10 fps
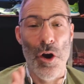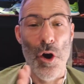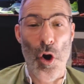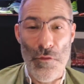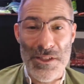
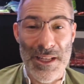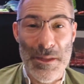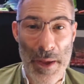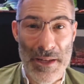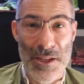Obviously,
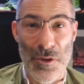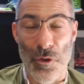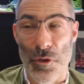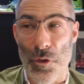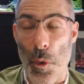depending
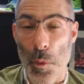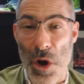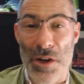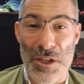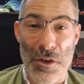on the
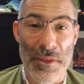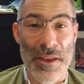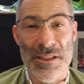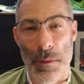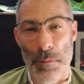wording of it,
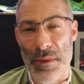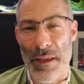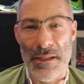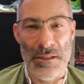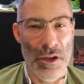there's some
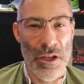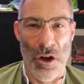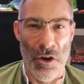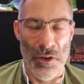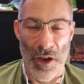things I
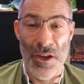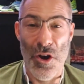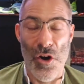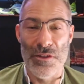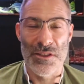
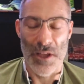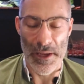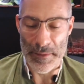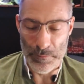can't say,